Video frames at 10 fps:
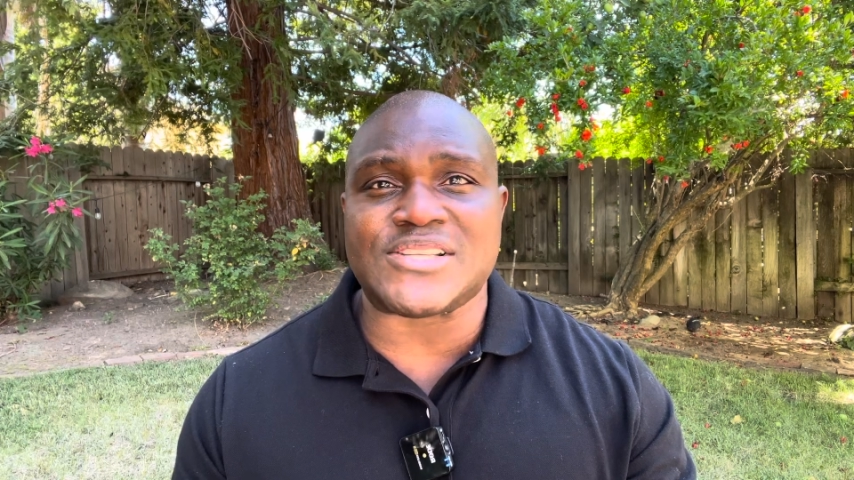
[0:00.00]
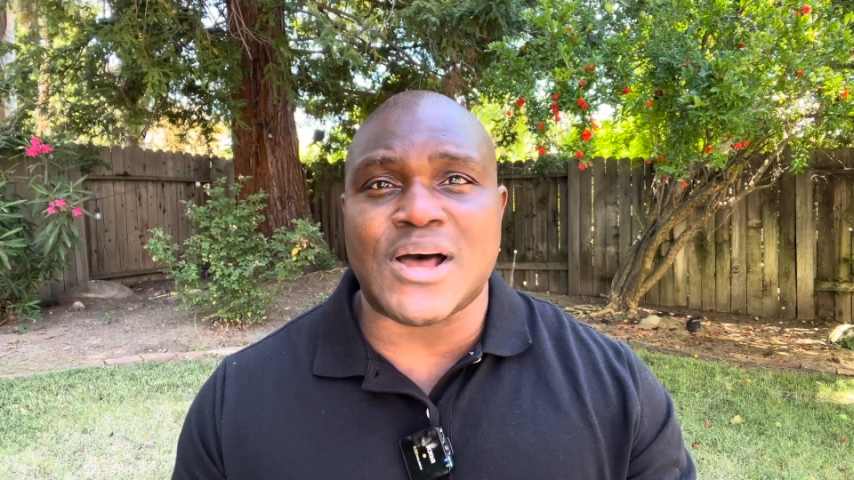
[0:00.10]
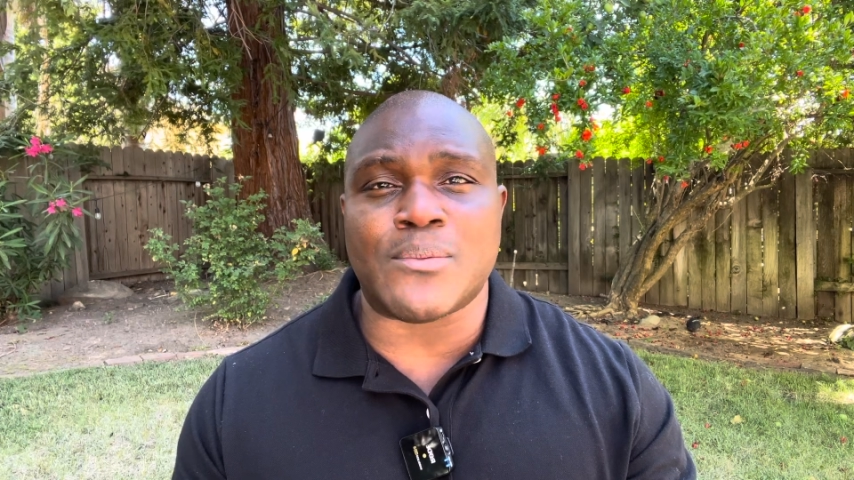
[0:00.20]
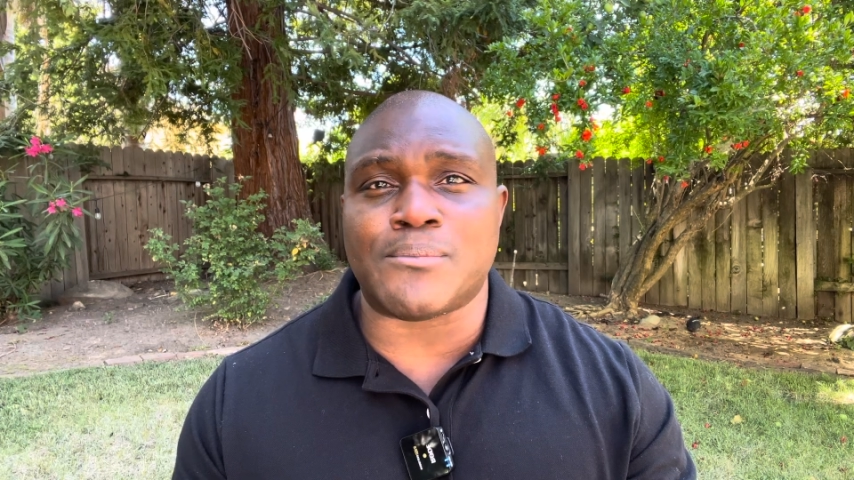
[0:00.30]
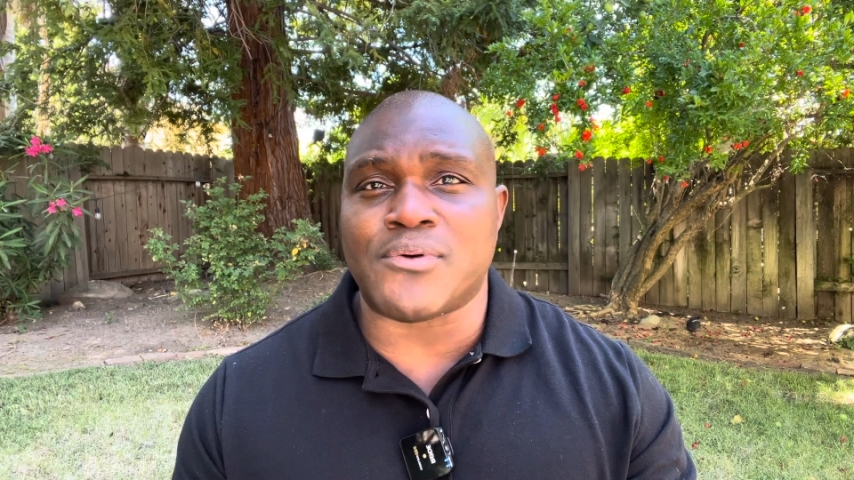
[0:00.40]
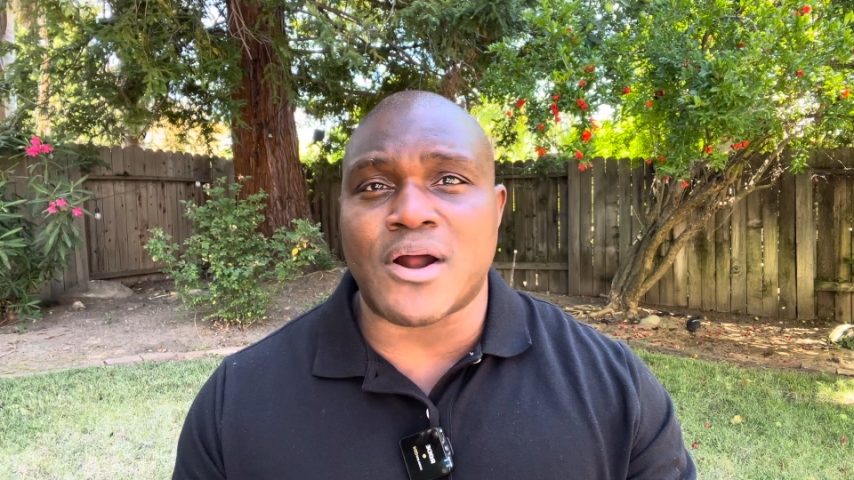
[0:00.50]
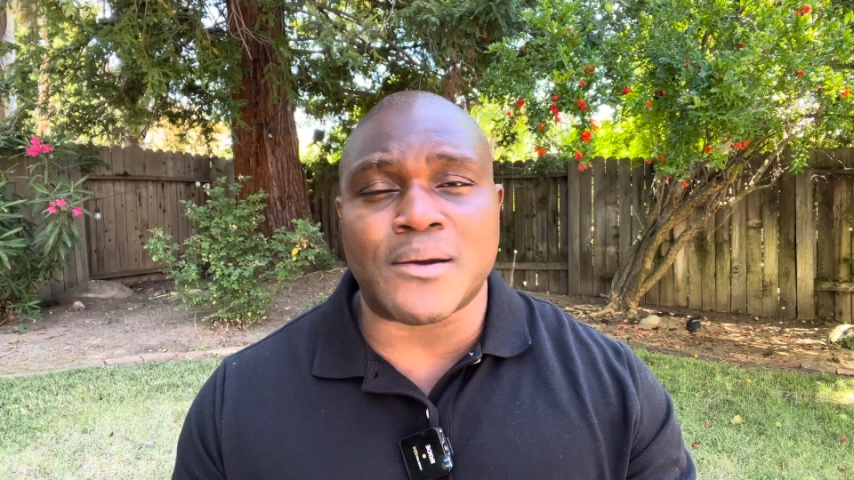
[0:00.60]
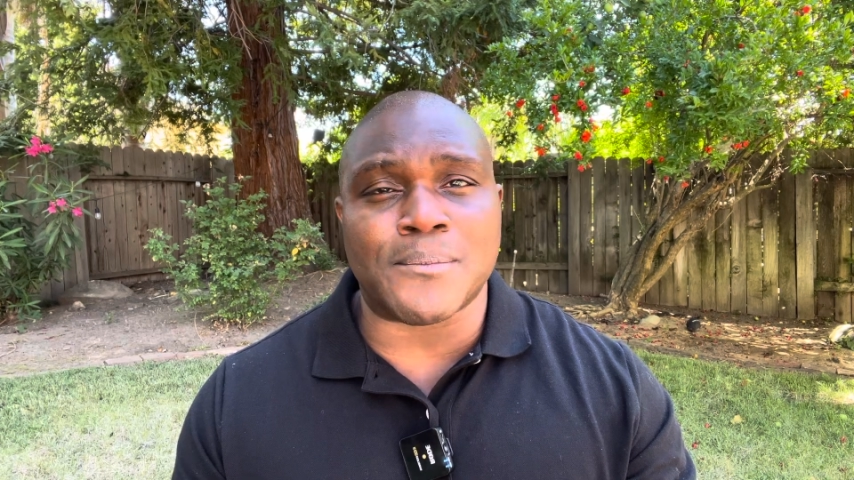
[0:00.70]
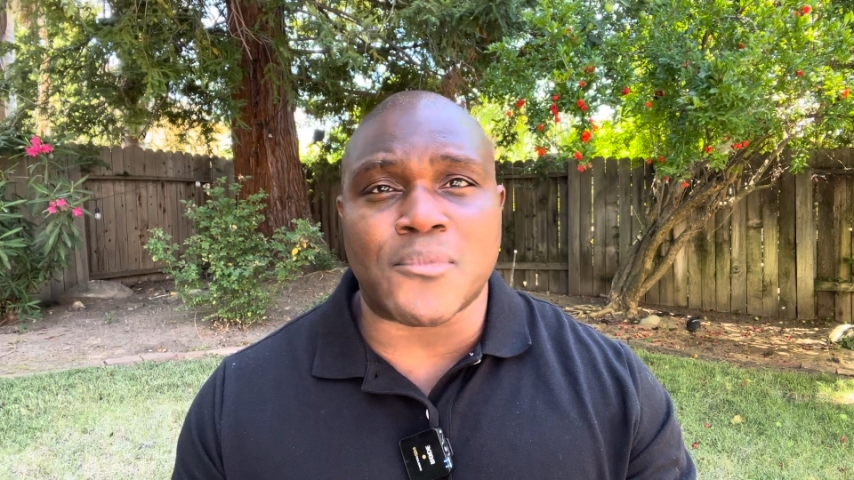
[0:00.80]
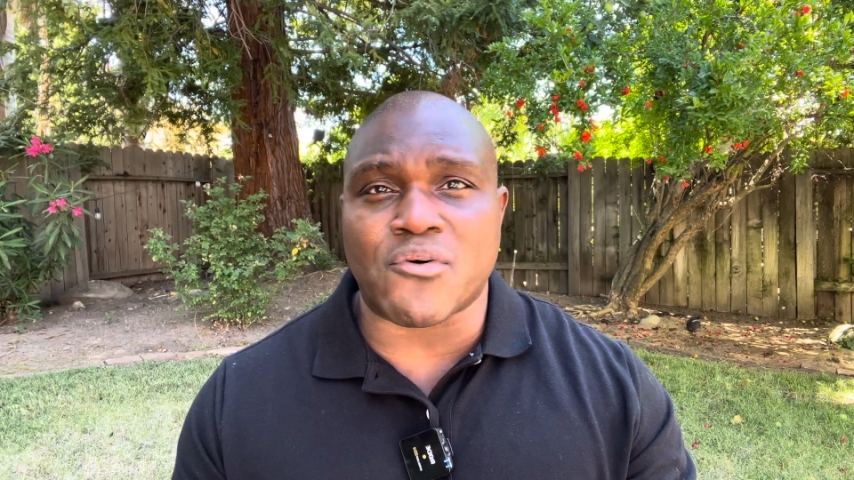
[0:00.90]
out and brought
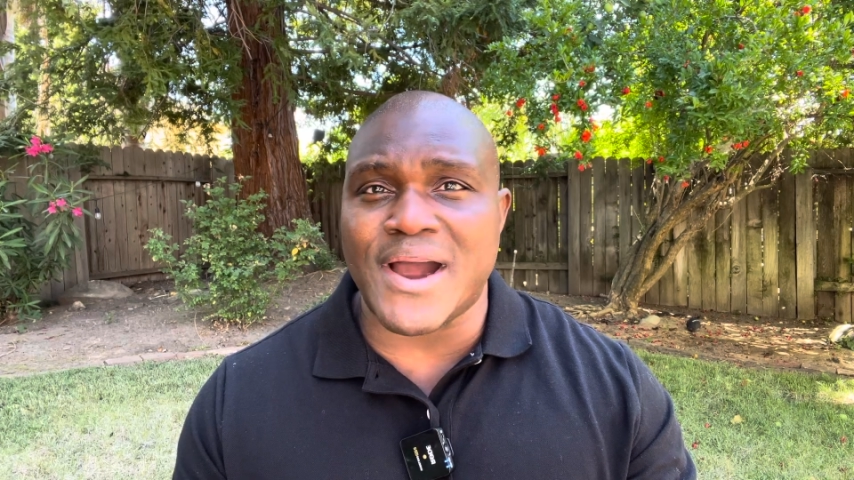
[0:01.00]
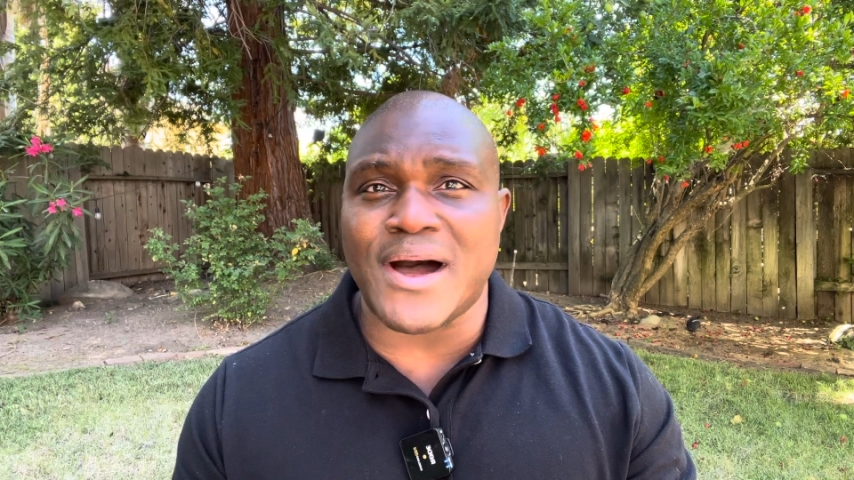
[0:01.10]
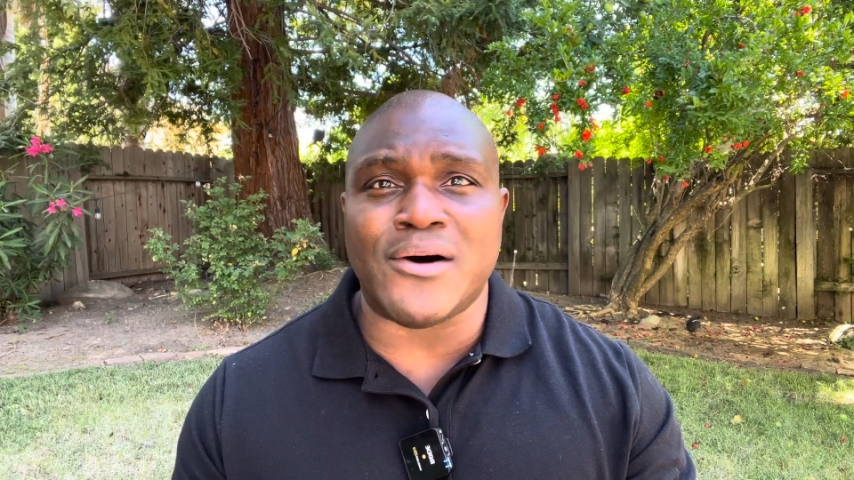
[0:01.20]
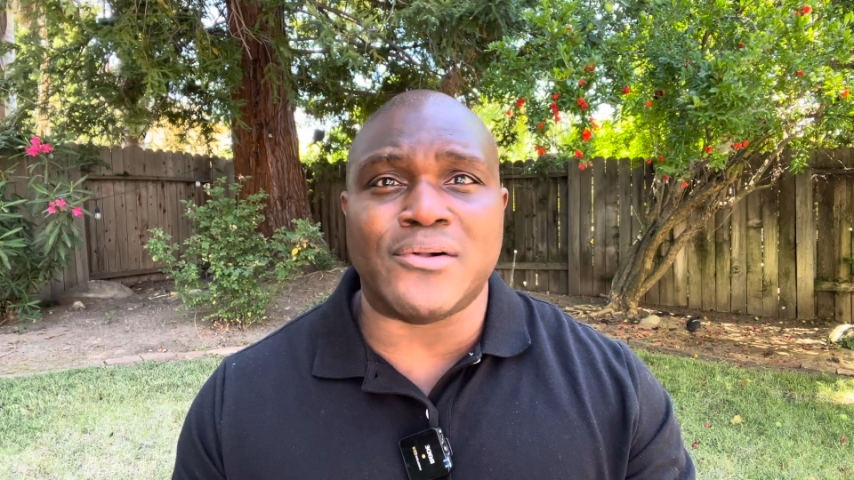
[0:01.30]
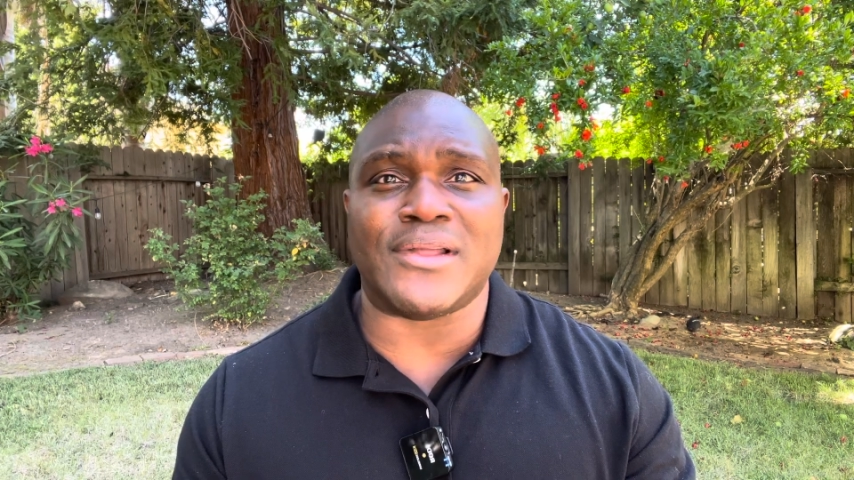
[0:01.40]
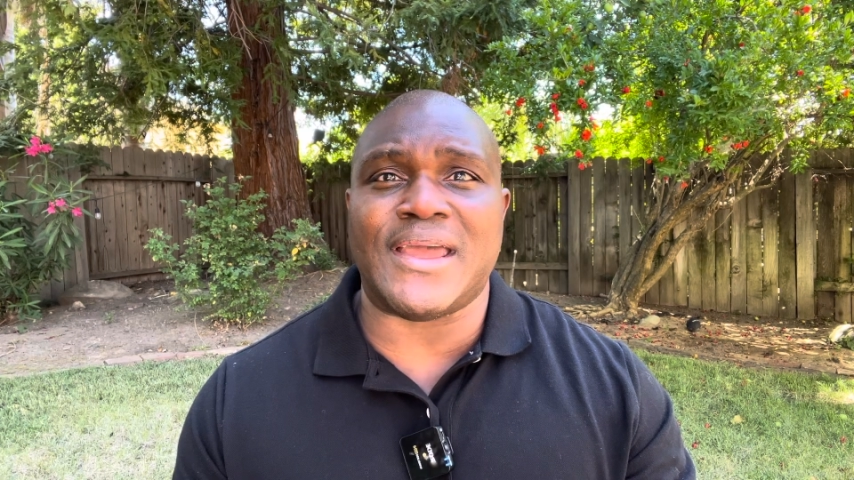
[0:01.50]
up morale